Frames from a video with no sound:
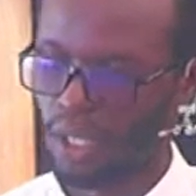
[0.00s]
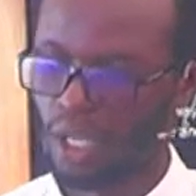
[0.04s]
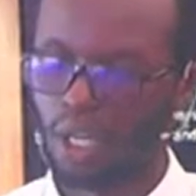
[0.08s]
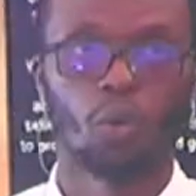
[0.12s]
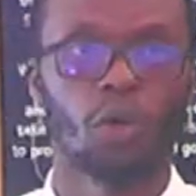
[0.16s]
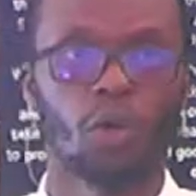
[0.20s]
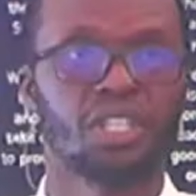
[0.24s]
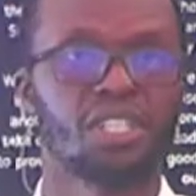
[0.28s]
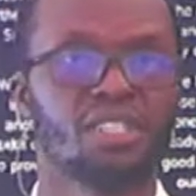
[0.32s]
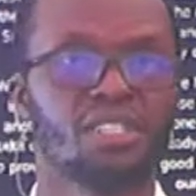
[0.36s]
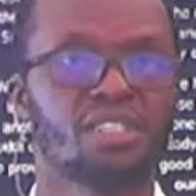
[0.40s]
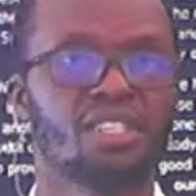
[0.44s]

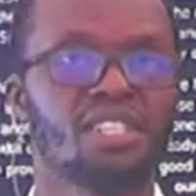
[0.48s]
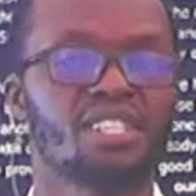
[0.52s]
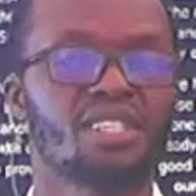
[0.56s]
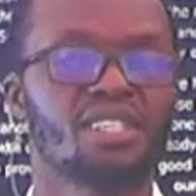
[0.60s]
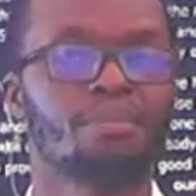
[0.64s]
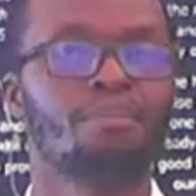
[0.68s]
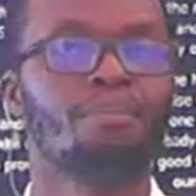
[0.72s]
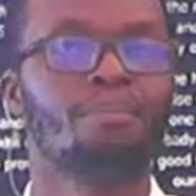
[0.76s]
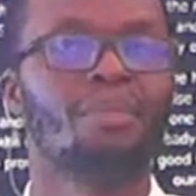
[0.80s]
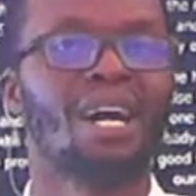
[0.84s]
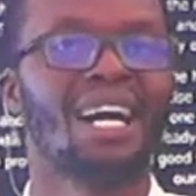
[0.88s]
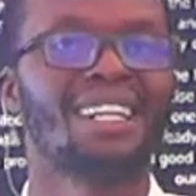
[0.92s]
What is this
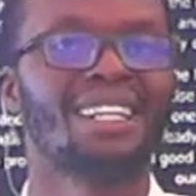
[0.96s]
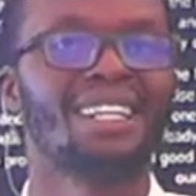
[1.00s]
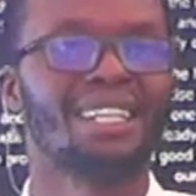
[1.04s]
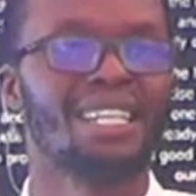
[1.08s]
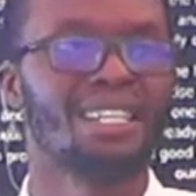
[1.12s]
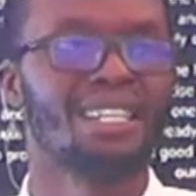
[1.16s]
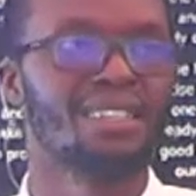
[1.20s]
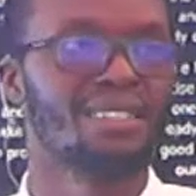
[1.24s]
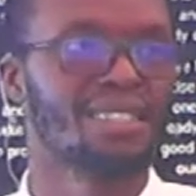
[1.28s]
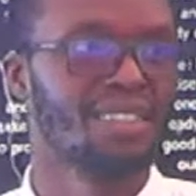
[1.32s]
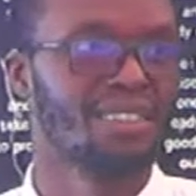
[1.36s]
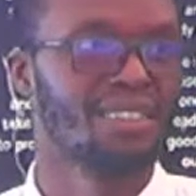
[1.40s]

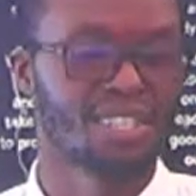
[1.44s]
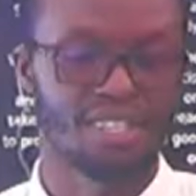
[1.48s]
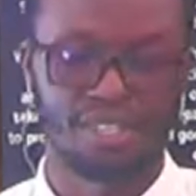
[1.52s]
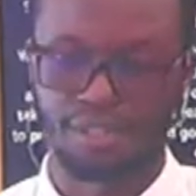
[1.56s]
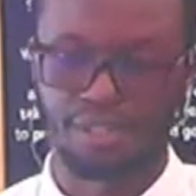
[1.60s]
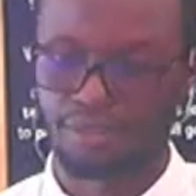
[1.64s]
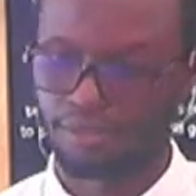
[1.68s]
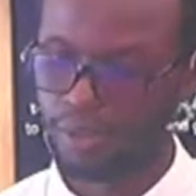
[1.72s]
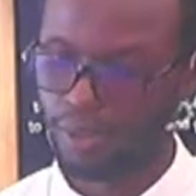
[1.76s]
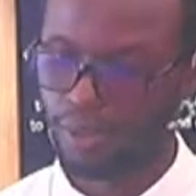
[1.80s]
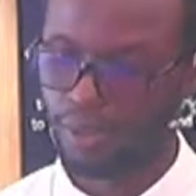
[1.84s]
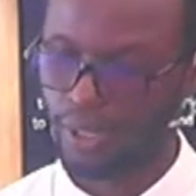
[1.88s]
madness and this
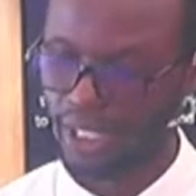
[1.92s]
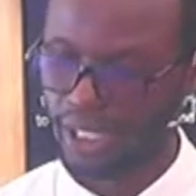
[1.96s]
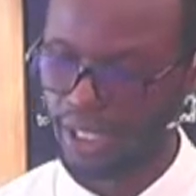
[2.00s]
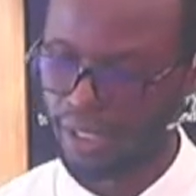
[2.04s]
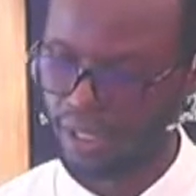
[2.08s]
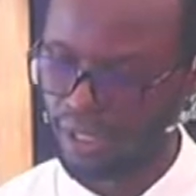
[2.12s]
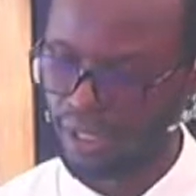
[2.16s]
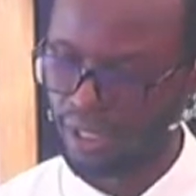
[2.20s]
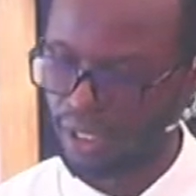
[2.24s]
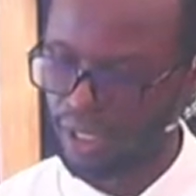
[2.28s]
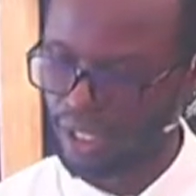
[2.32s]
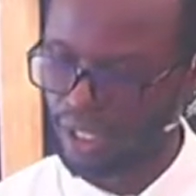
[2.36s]
folly?
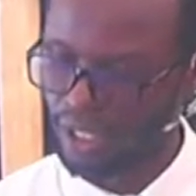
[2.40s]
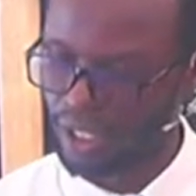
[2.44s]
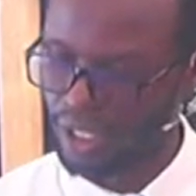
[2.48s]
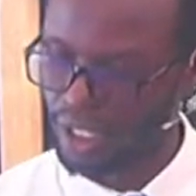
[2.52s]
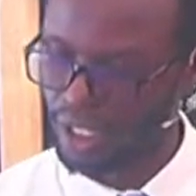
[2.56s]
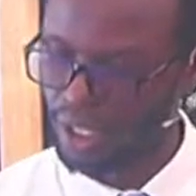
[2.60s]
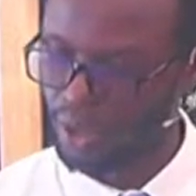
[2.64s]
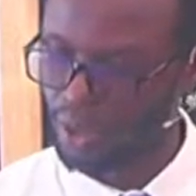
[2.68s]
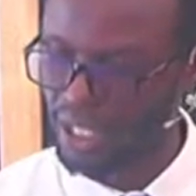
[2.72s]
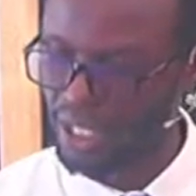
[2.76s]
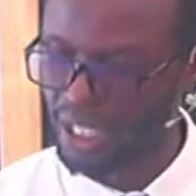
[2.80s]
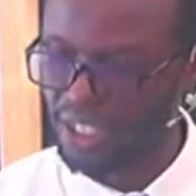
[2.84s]

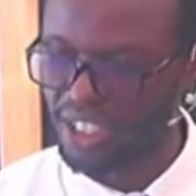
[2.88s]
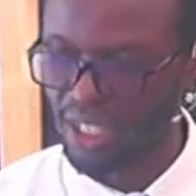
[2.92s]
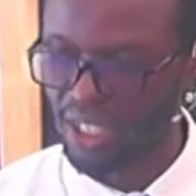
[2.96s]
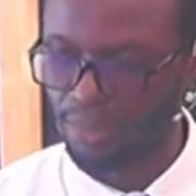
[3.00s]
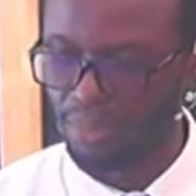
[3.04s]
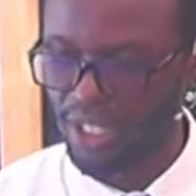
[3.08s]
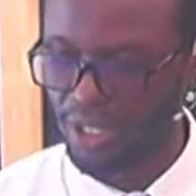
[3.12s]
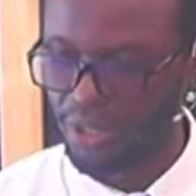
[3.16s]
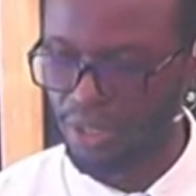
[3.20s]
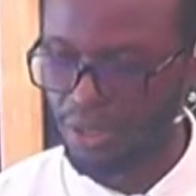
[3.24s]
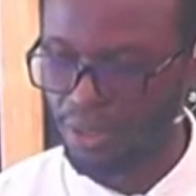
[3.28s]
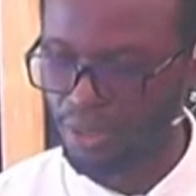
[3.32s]
Look at
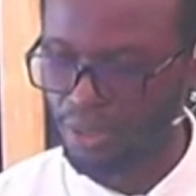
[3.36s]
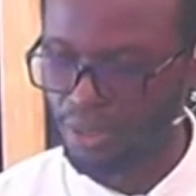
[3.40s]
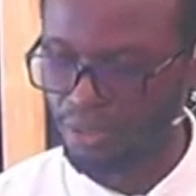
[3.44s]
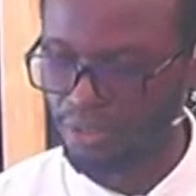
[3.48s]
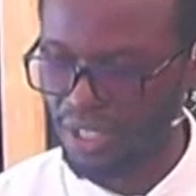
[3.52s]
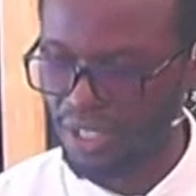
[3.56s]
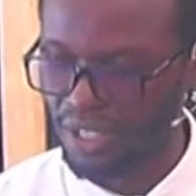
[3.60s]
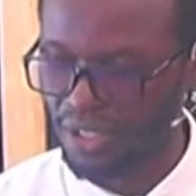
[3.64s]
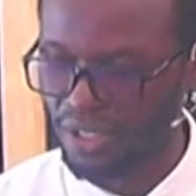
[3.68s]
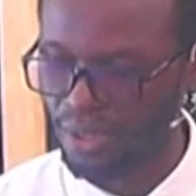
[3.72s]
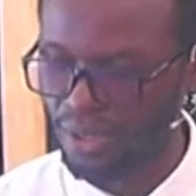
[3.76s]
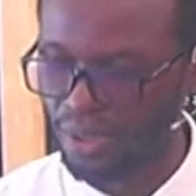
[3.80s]
chapter 2,
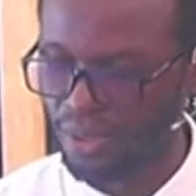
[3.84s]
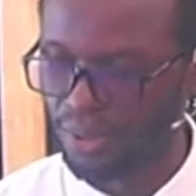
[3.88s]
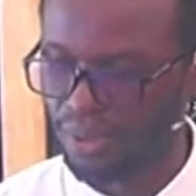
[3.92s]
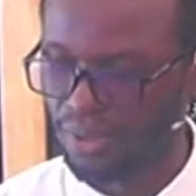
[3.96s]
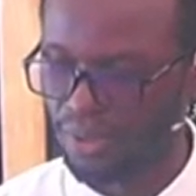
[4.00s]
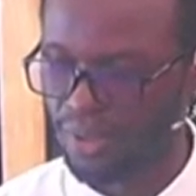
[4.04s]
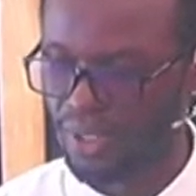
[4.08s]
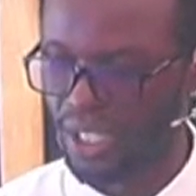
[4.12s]
verse 2.